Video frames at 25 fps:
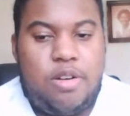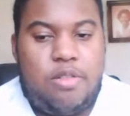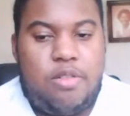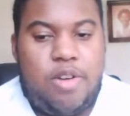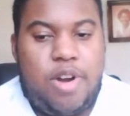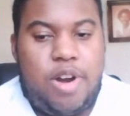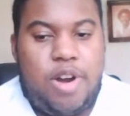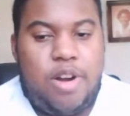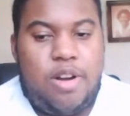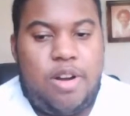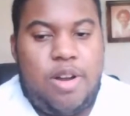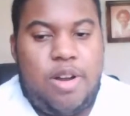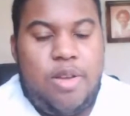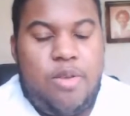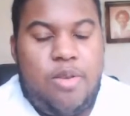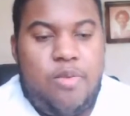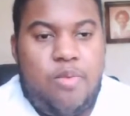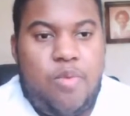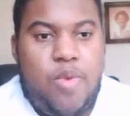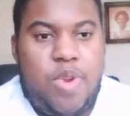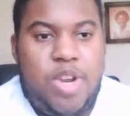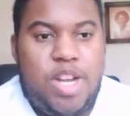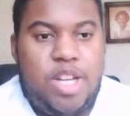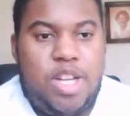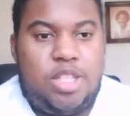career
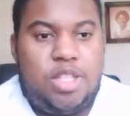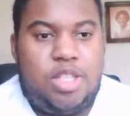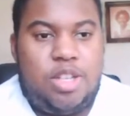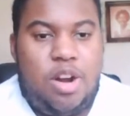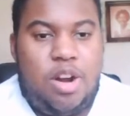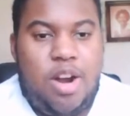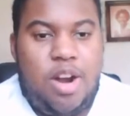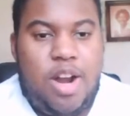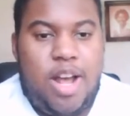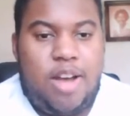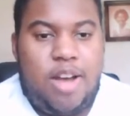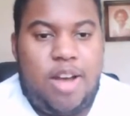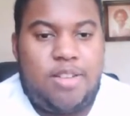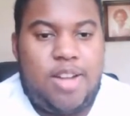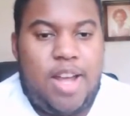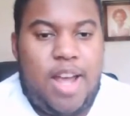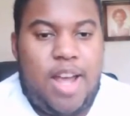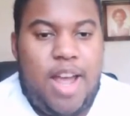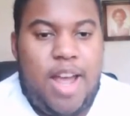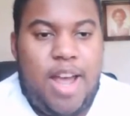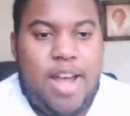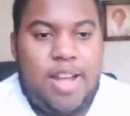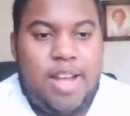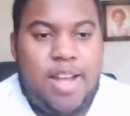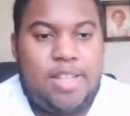when he started out
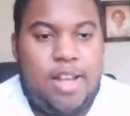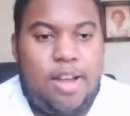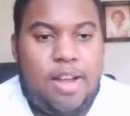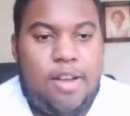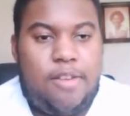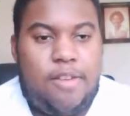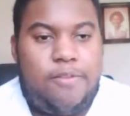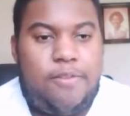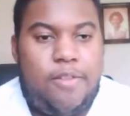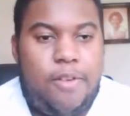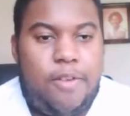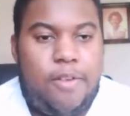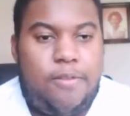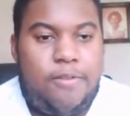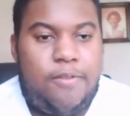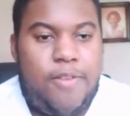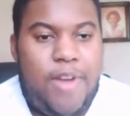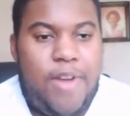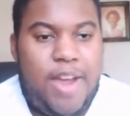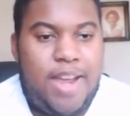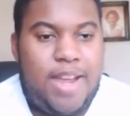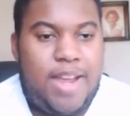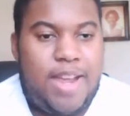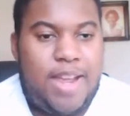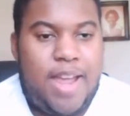as the
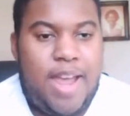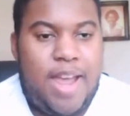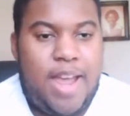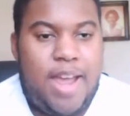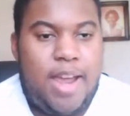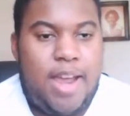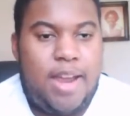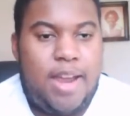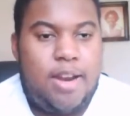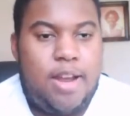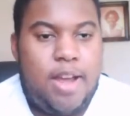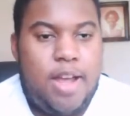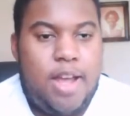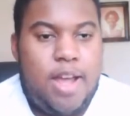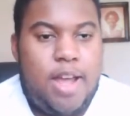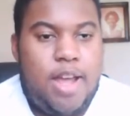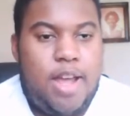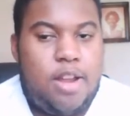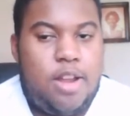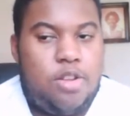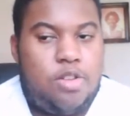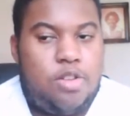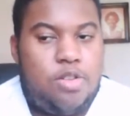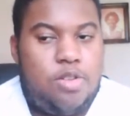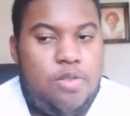Fake Kane
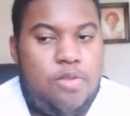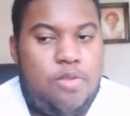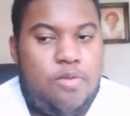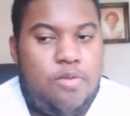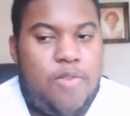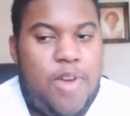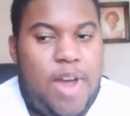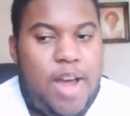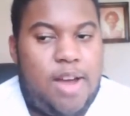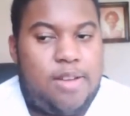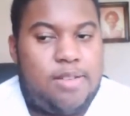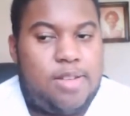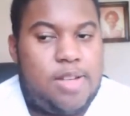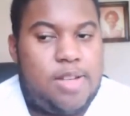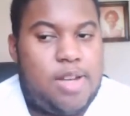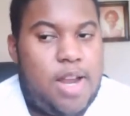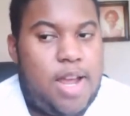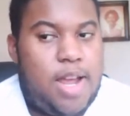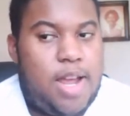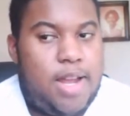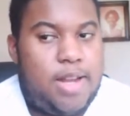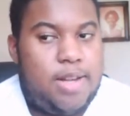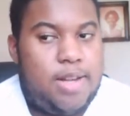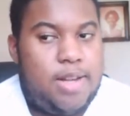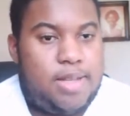in
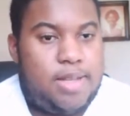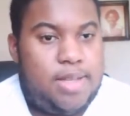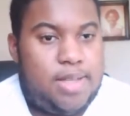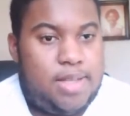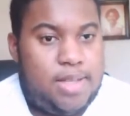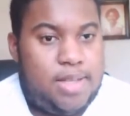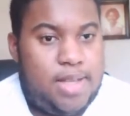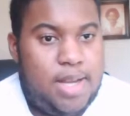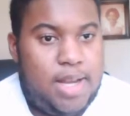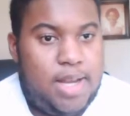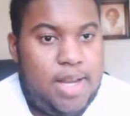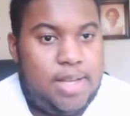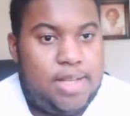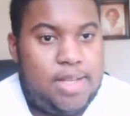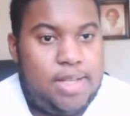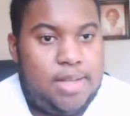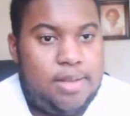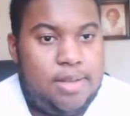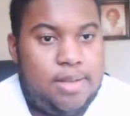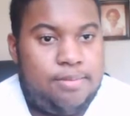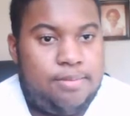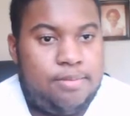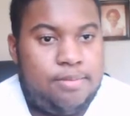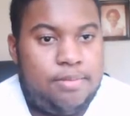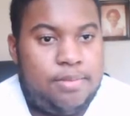
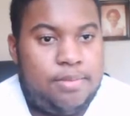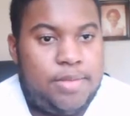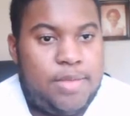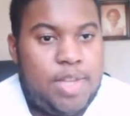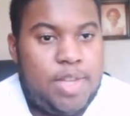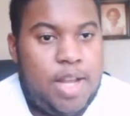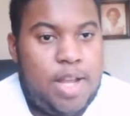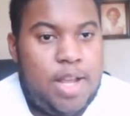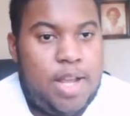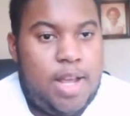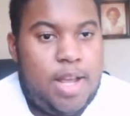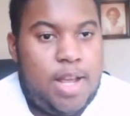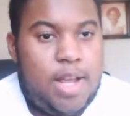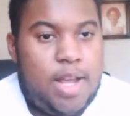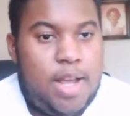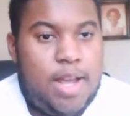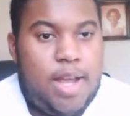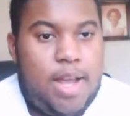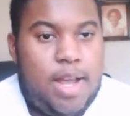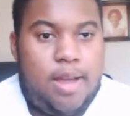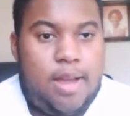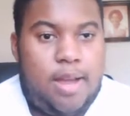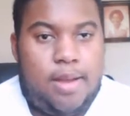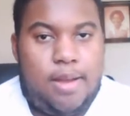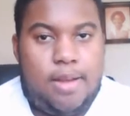2006,
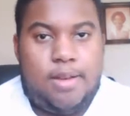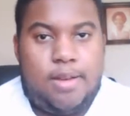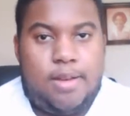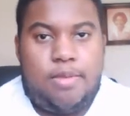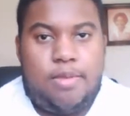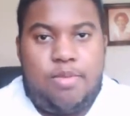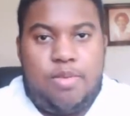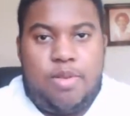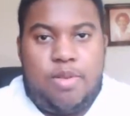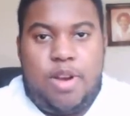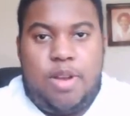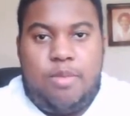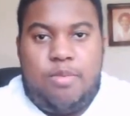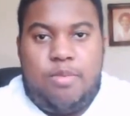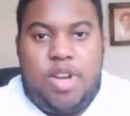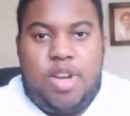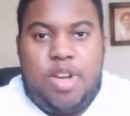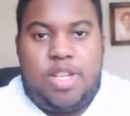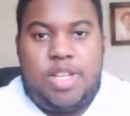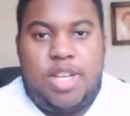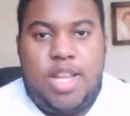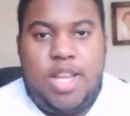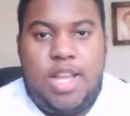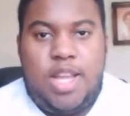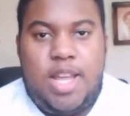and pretty
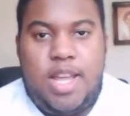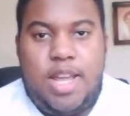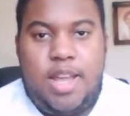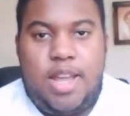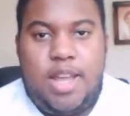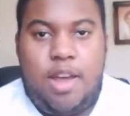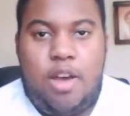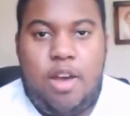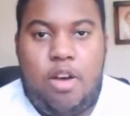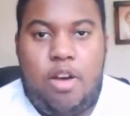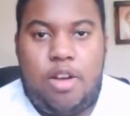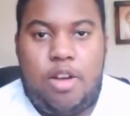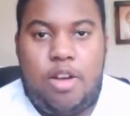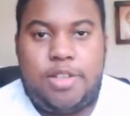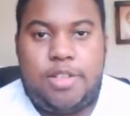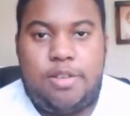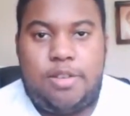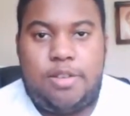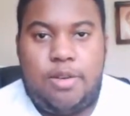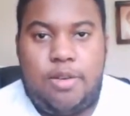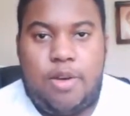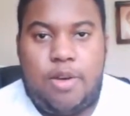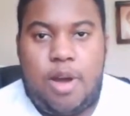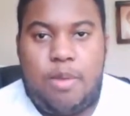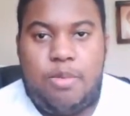much he
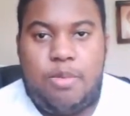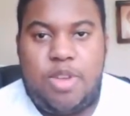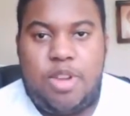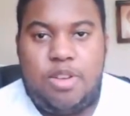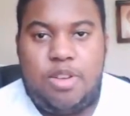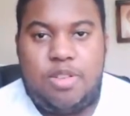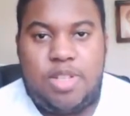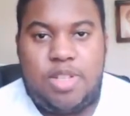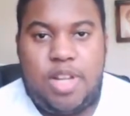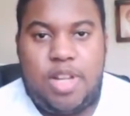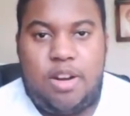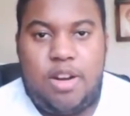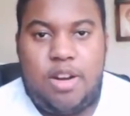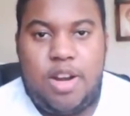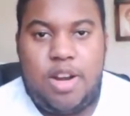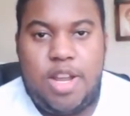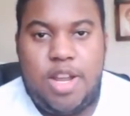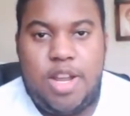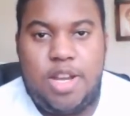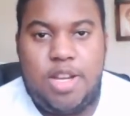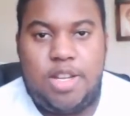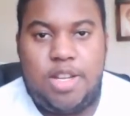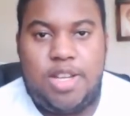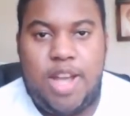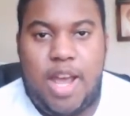also, a couple of years later,
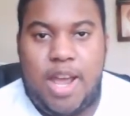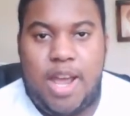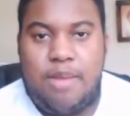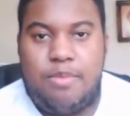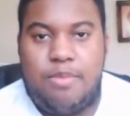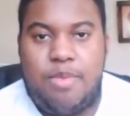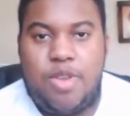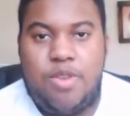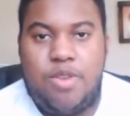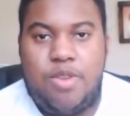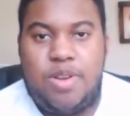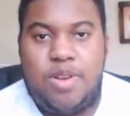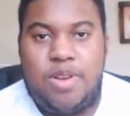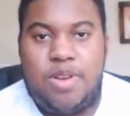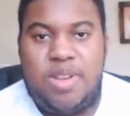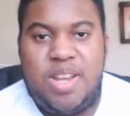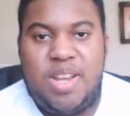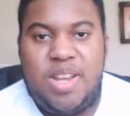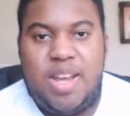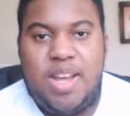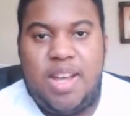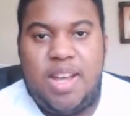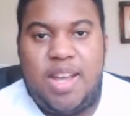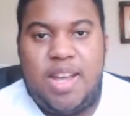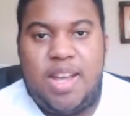he debuted
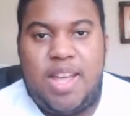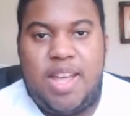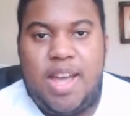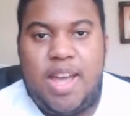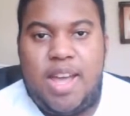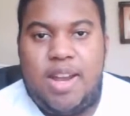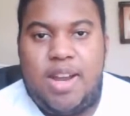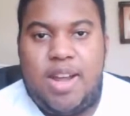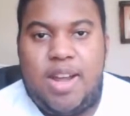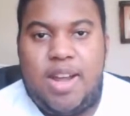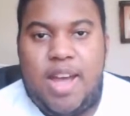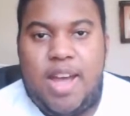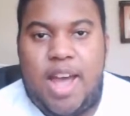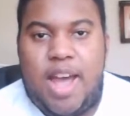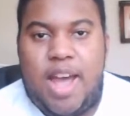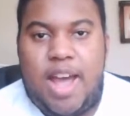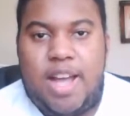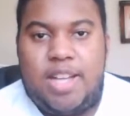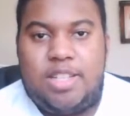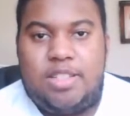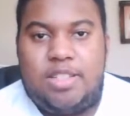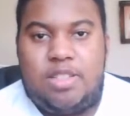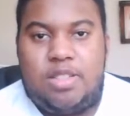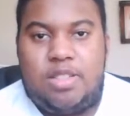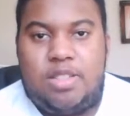again
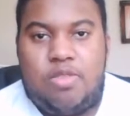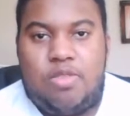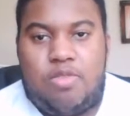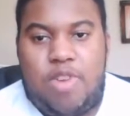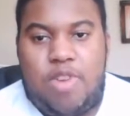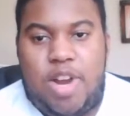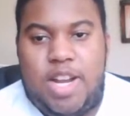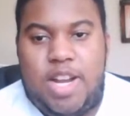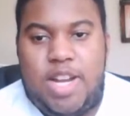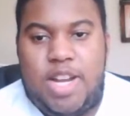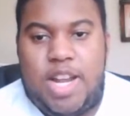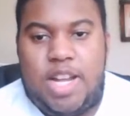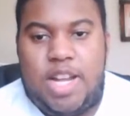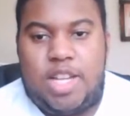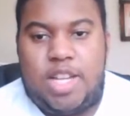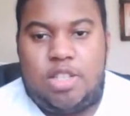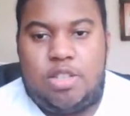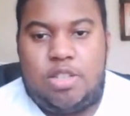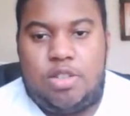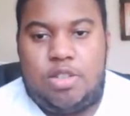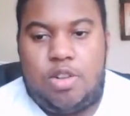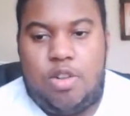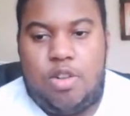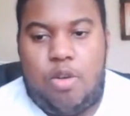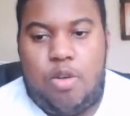as the Redneck
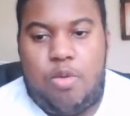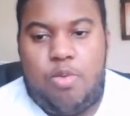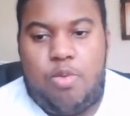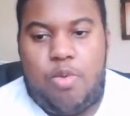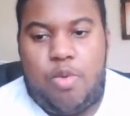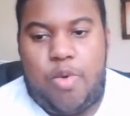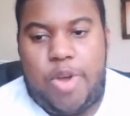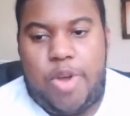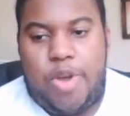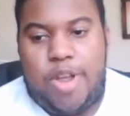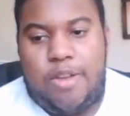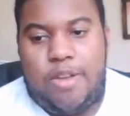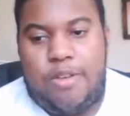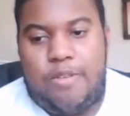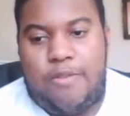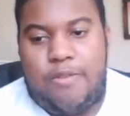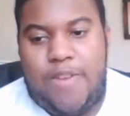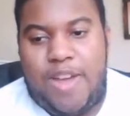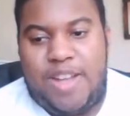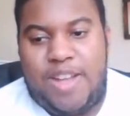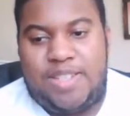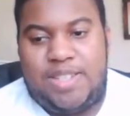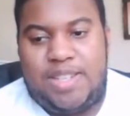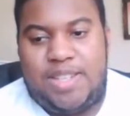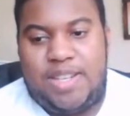Slow Boy
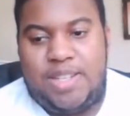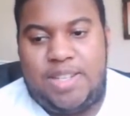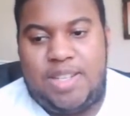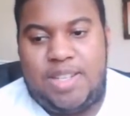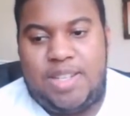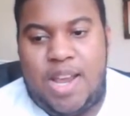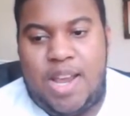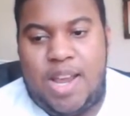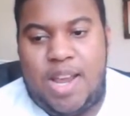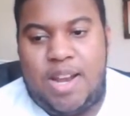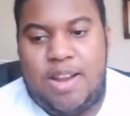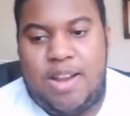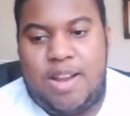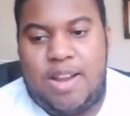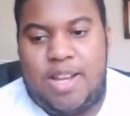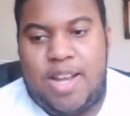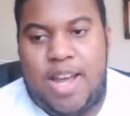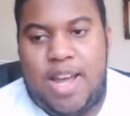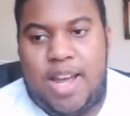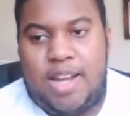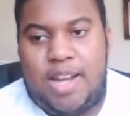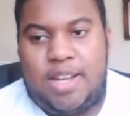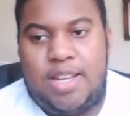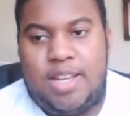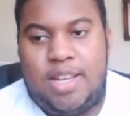Festus in the
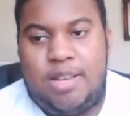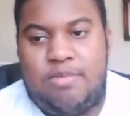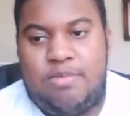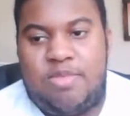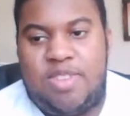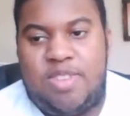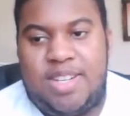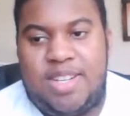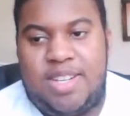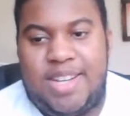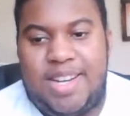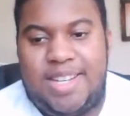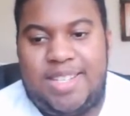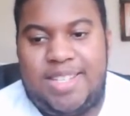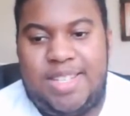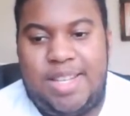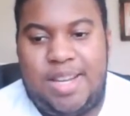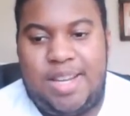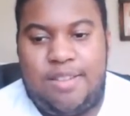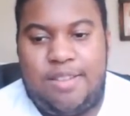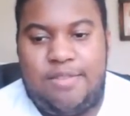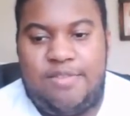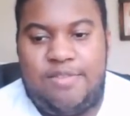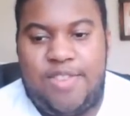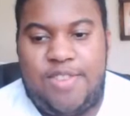tag team
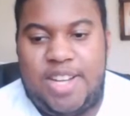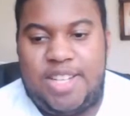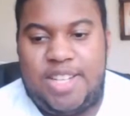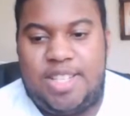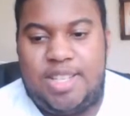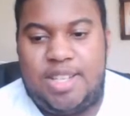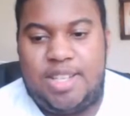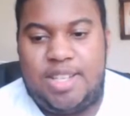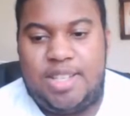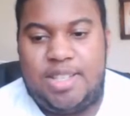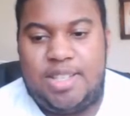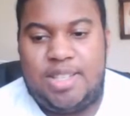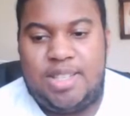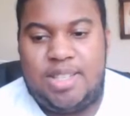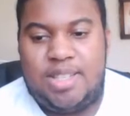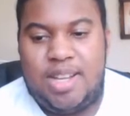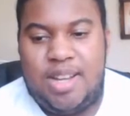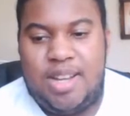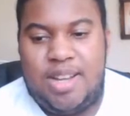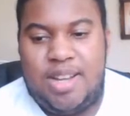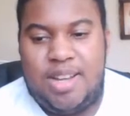Jesse and Festus.